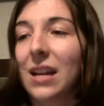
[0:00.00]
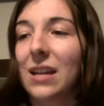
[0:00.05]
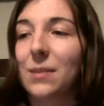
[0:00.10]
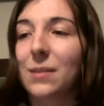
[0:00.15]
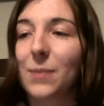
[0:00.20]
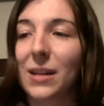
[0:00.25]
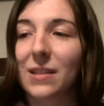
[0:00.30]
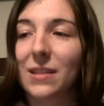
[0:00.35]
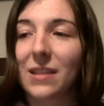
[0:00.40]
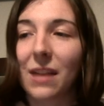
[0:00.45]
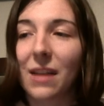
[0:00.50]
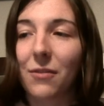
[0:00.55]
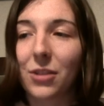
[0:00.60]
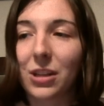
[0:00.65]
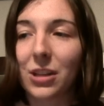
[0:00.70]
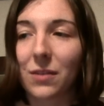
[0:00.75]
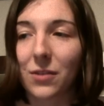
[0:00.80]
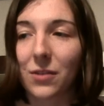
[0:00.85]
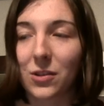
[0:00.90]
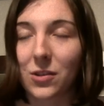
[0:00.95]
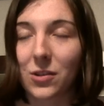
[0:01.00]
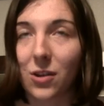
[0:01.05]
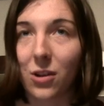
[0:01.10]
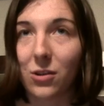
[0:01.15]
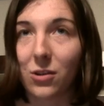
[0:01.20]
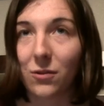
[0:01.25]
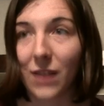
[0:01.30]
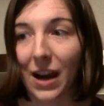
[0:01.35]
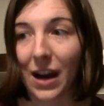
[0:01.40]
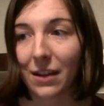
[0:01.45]
has made several different
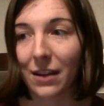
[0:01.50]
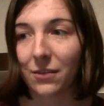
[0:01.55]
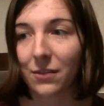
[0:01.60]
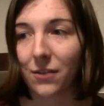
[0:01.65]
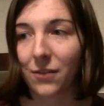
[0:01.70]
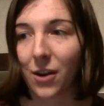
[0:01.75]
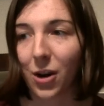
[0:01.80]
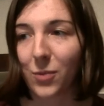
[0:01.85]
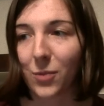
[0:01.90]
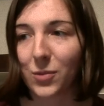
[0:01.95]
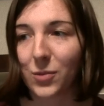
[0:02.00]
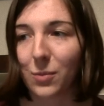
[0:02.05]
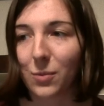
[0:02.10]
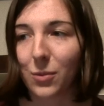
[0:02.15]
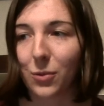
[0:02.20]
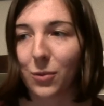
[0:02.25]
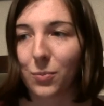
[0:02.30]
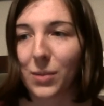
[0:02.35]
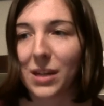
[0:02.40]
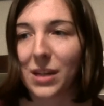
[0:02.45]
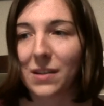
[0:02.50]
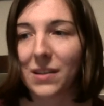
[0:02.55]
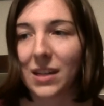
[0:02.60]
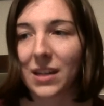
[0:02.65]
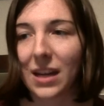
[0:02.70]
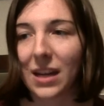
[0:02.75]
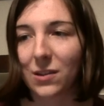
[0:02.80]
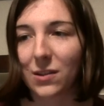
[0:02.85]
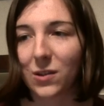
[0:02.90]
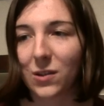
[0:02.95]
Stardew Valley farms on both
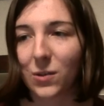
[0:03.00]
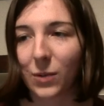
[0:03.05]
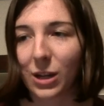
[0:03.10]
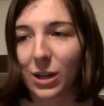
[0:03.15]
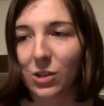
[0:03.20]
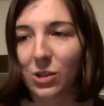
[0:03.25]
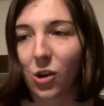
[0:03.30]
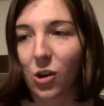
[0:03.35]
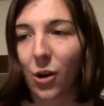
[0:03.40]
PC and Switch.